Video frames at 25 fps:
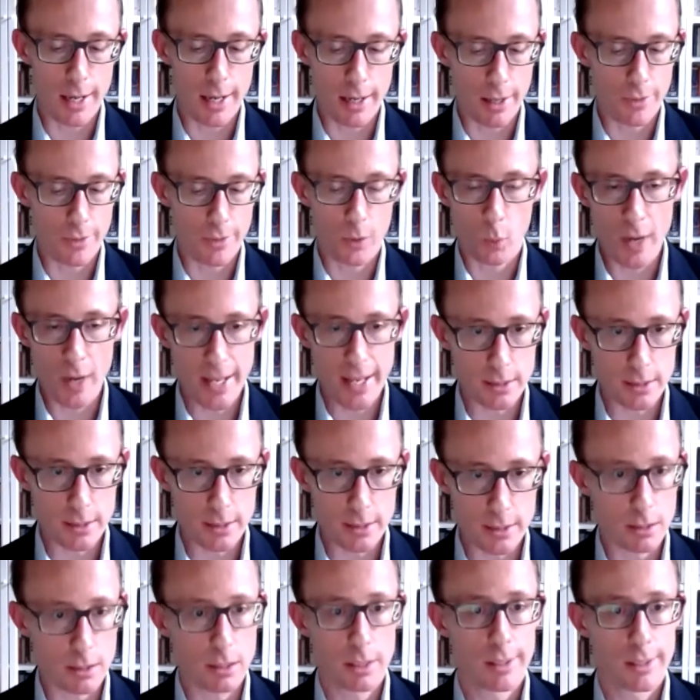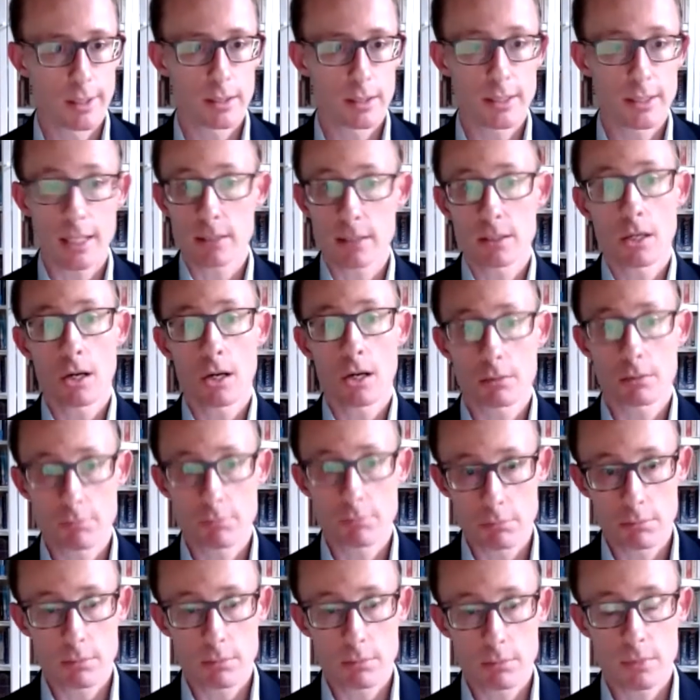West does not
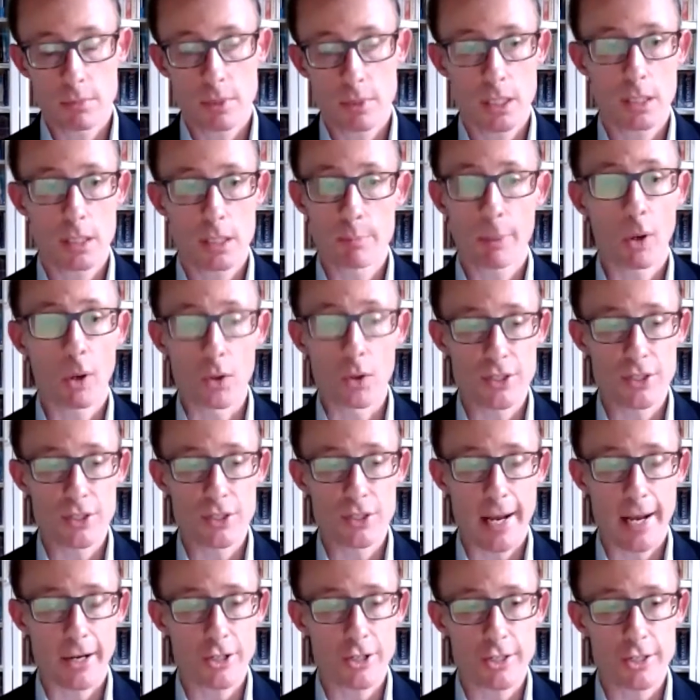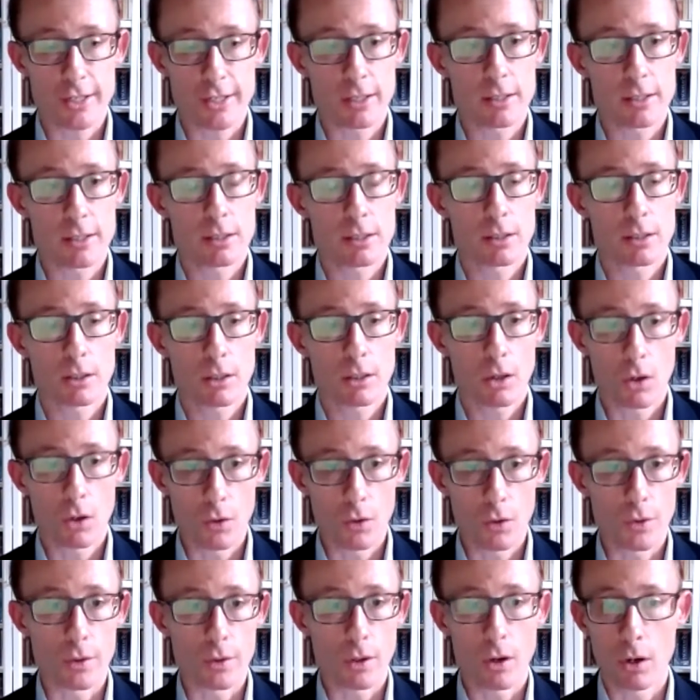impose sanctions
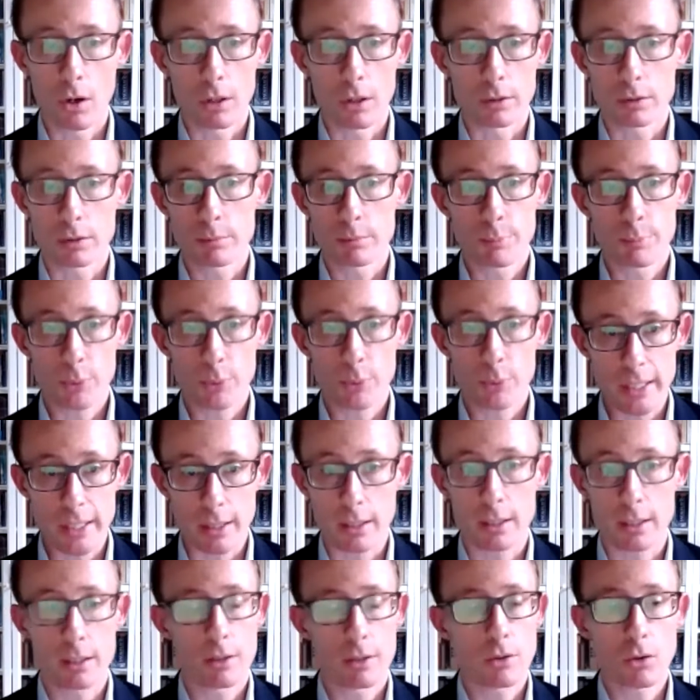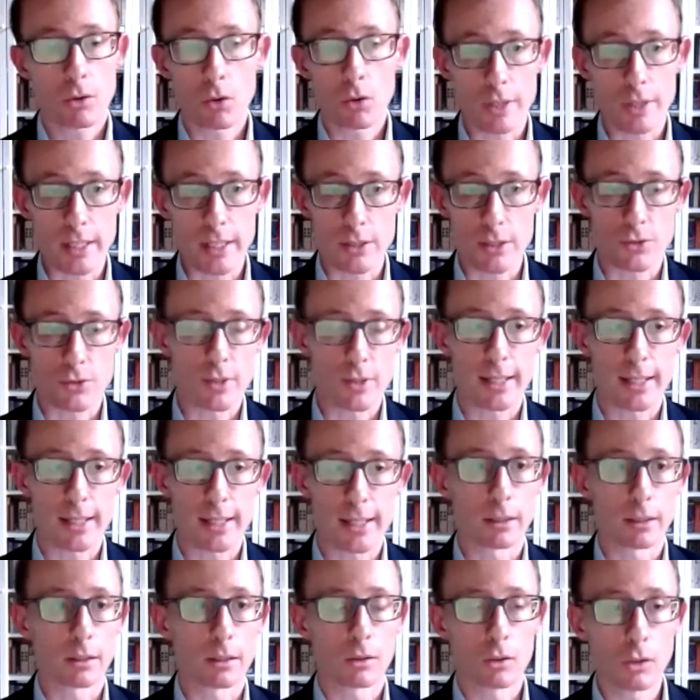on Britain or
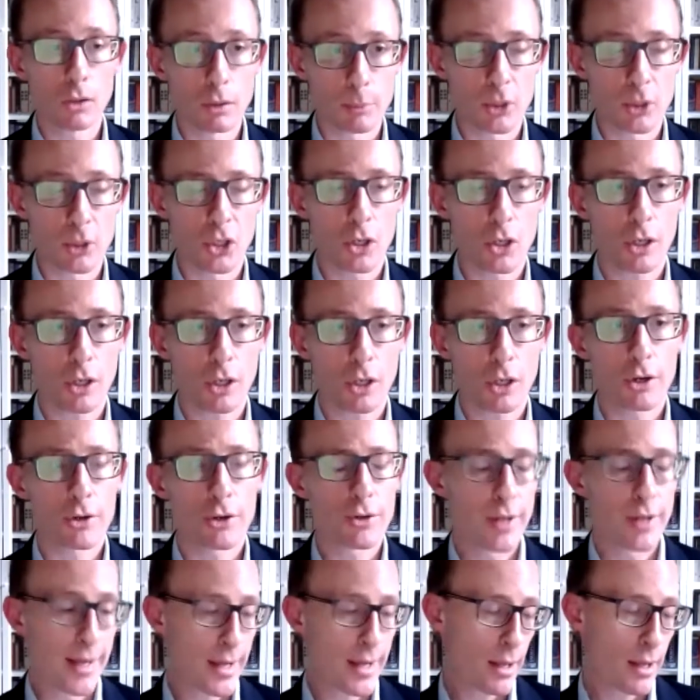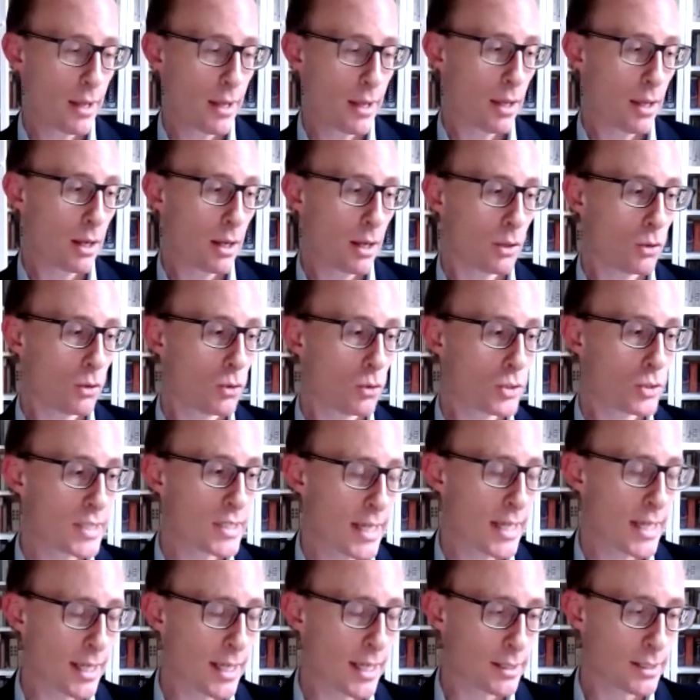Israel or Morocco, or
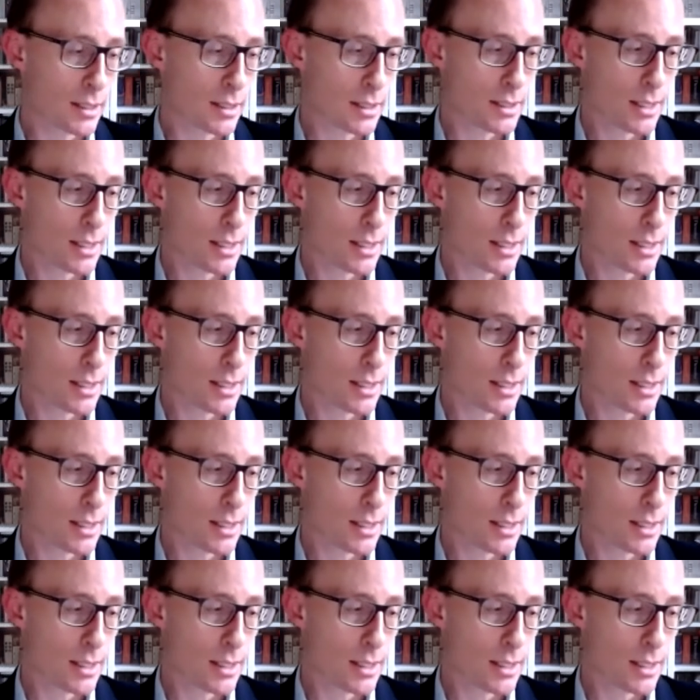doesn't